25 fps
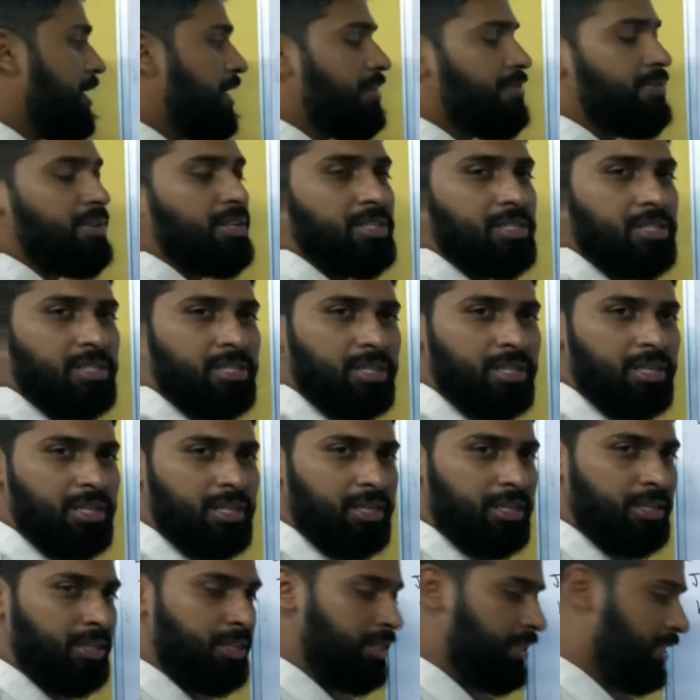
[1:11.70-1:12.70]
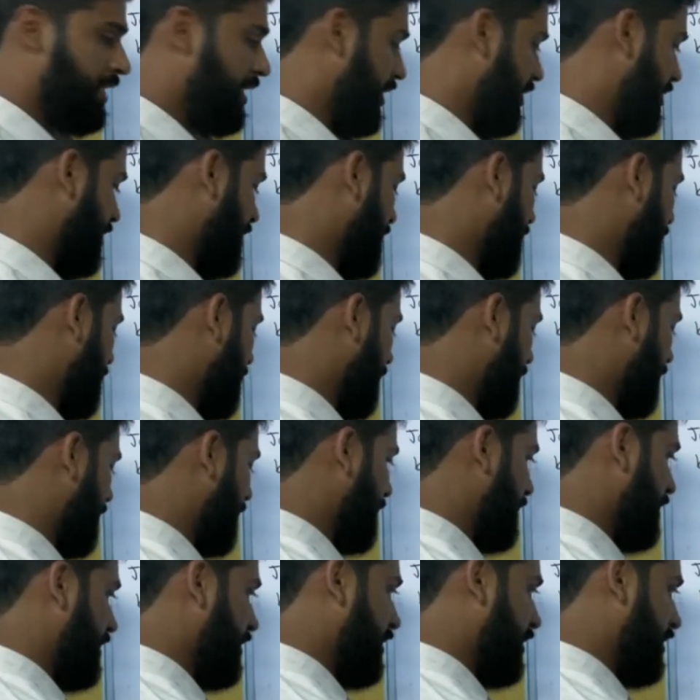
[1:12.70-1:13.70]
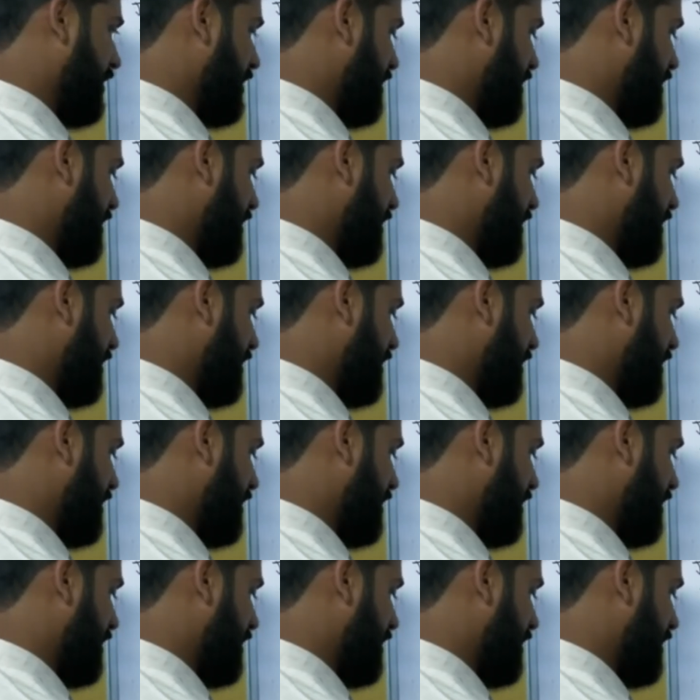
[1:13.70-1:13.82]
given string. Yes. So this is the